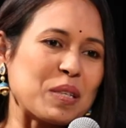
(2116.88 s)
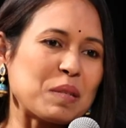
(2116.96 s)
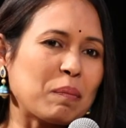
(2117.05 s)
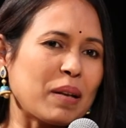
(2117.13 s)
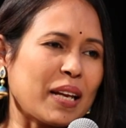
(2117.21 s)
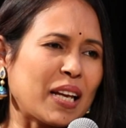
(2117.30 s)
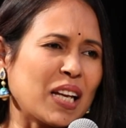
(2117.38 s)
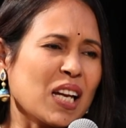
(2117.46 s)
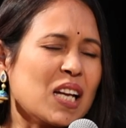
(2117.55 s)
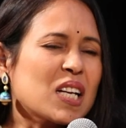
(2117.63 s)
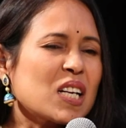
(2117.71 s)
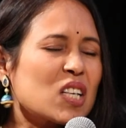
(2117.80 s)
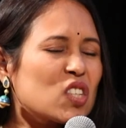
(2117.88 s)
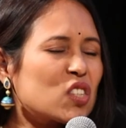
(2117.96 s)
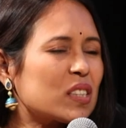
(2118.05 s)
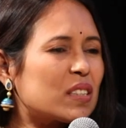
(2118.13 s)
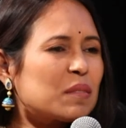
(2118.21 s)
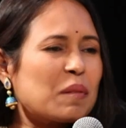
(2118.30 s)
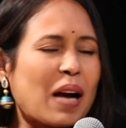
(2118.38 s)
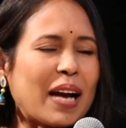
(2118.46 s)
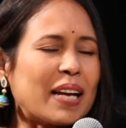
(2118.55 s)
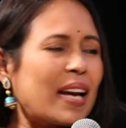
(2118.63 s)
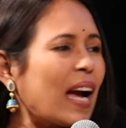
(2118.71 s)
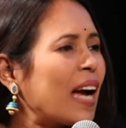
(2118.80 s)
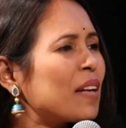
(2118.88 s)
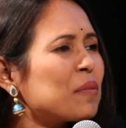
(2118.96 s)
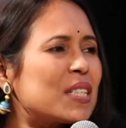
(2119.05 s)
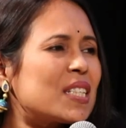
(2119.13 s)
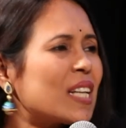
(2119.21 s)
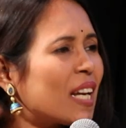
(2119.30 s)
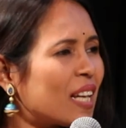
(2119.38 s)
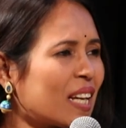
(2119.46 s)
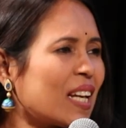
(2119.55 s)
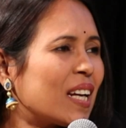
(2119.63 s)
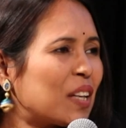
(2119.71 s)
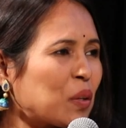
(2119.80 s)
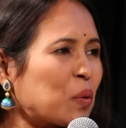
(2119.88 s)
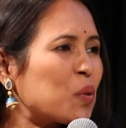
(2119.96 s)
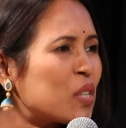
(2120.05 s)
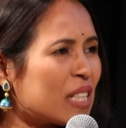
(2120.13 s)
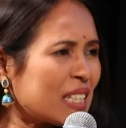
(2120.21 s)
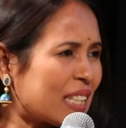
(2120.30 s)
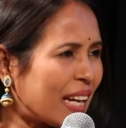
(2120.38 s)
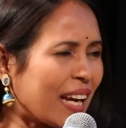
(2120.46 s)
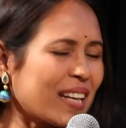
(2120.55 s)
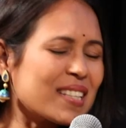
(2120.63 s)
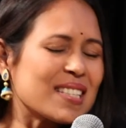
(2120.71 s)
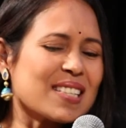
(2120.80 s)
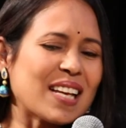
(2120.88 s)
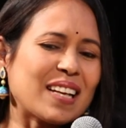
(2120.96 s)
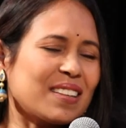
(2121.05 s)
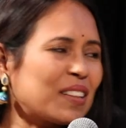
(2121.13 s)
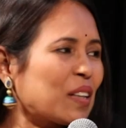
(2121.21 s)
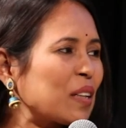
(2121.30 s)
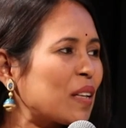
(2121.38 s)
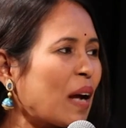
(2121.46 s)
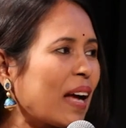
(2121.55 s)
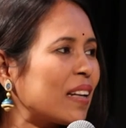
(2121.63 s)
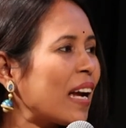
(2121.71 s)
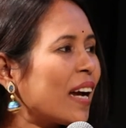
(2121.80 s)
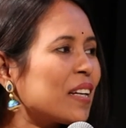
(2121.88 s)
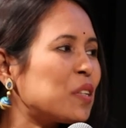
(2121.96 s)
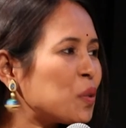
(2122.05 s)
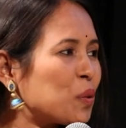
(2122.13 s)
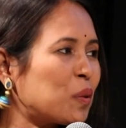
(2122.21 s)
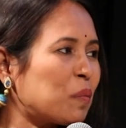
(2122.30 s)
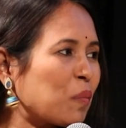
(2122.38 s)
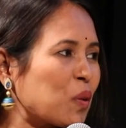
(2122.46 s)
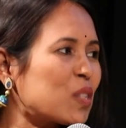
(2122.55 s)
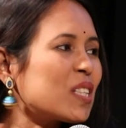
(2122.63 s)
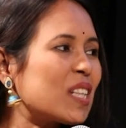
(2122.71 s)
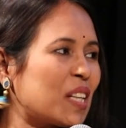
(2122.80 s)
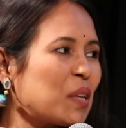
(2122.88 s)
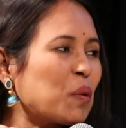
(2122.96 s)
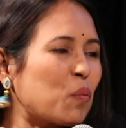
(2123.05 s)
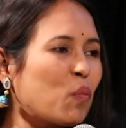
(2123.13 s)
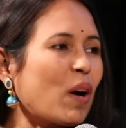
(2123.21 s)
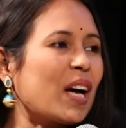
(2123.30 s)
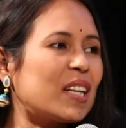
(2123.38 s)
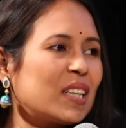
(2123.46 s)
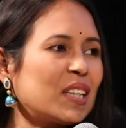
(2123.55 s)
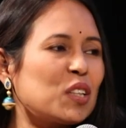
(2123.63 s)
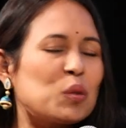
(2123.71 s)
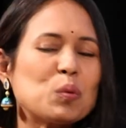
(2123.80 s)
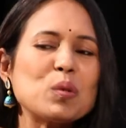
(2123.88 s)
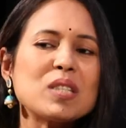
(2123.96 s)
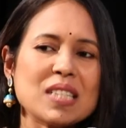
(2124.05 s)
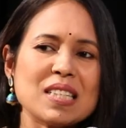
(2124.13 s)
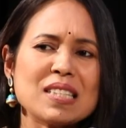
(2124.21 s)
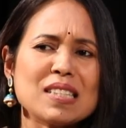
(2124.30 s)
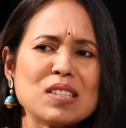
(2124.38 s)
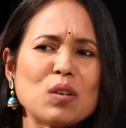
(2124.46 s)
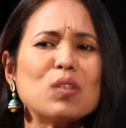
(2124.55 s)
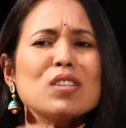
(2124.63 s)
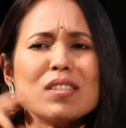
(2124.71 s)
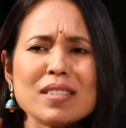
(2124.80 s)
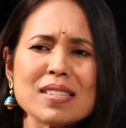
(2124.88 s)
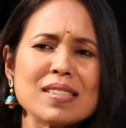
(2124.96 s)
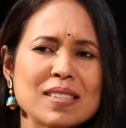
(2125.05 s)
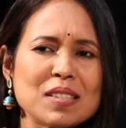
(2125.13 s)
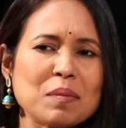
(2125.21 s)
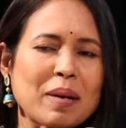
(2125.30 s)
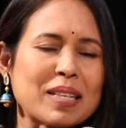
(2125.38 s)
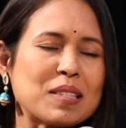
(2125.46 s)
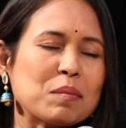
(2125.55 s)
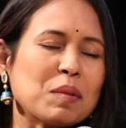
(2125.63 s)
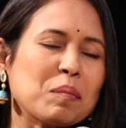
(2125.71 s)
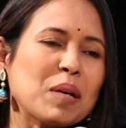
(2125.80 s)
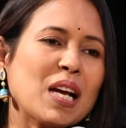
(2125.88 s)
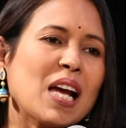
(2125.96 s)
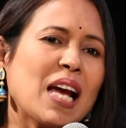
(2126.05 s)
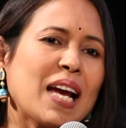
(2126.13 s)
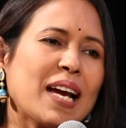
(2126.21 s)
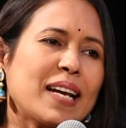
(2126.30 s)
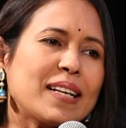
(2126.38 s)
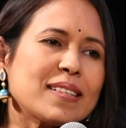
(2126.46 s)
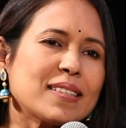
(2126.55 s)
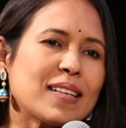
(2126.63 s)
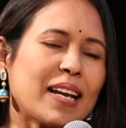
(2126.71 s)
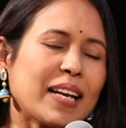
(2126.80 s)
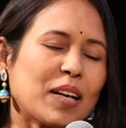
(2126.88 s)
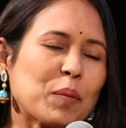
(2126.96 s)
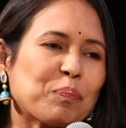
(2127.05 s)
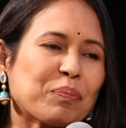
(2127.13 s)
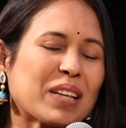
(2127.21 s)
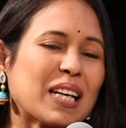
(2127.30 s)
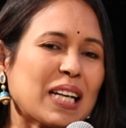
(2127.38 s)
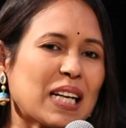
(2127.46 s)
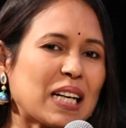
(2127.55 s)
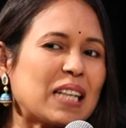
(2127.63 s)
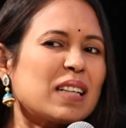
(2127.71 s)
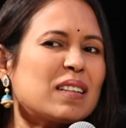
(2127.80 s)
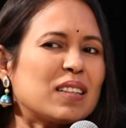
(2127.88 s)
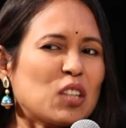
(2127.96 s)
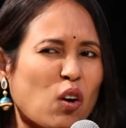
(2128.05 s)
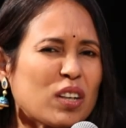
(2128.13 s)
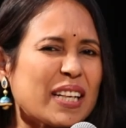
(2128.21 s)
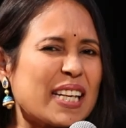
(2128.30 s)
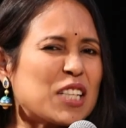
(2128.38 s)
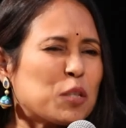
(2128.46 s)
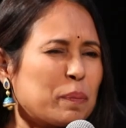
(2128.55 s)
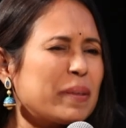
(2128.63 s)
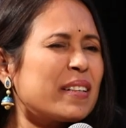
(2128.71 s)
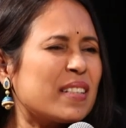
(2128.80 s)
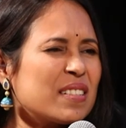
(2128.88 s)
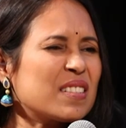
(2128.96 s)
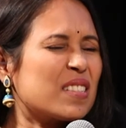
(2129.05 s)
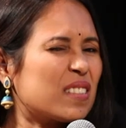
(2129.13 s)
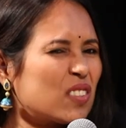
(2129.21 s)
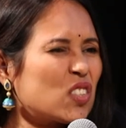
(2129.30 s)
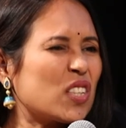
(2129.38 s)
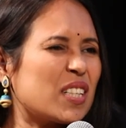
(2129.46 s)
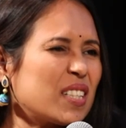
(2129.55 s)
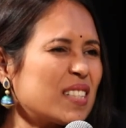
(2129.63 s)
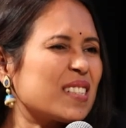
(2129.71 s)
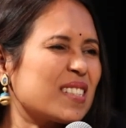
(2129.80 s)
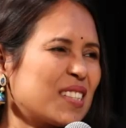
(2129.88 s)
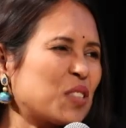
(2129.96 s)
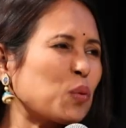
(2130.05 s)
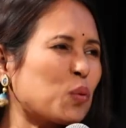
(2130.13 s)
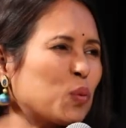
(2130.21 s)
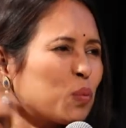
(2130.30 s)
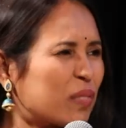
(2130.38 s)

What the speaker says: was playing. I was taking, you know, retakes, and I shoot mostly one, two scenes or three scenes maximum. He's like, not experienced, she is so